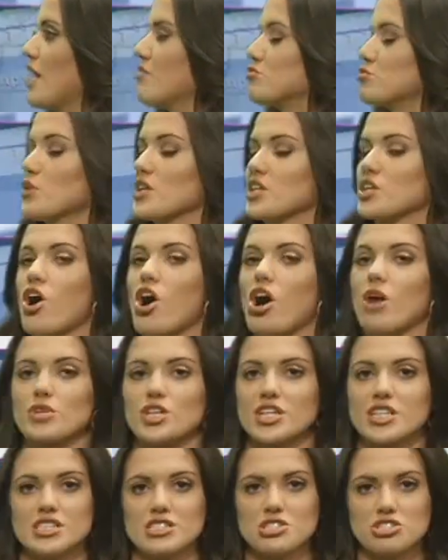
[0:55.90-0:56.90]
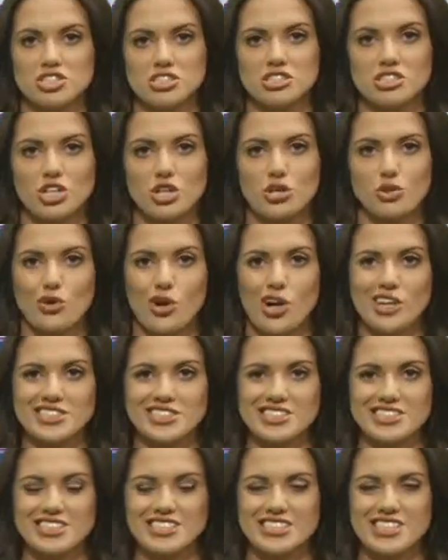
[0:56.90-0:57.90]
left with calmer conditions across
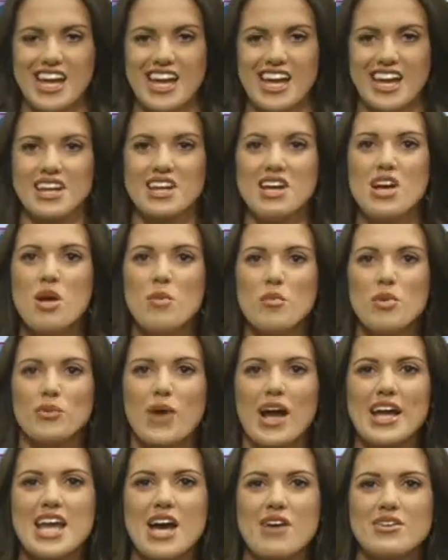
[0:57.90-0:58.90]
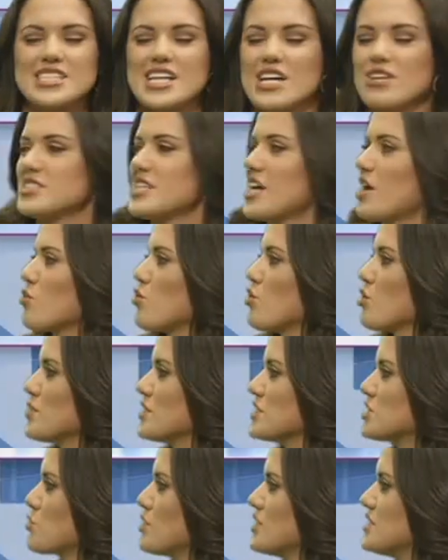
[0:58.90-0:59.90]
the state. But right now in downtown
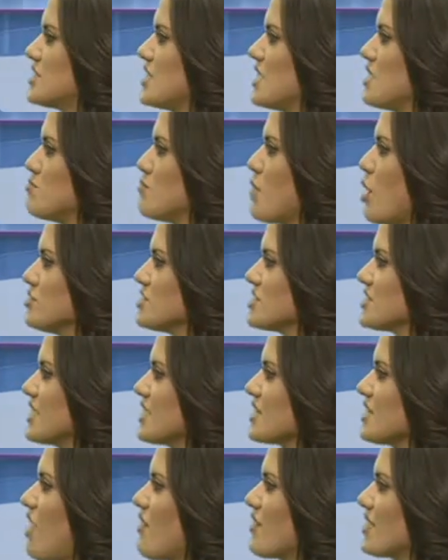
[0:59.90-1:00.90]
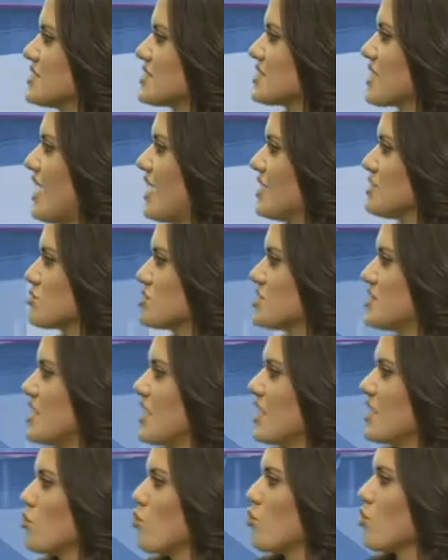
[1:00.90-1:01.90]
Corpus Christi, mostly cloudy skies. We're
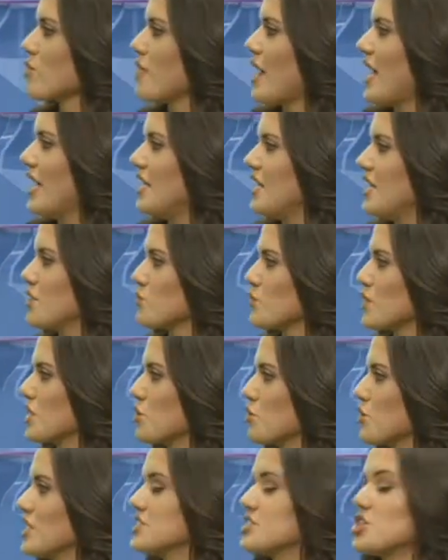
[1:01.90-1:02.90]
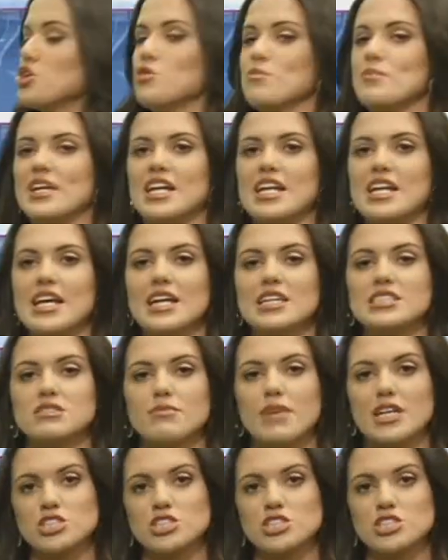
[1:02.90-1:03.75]
sitting at a warm 83 degrees. Humidity is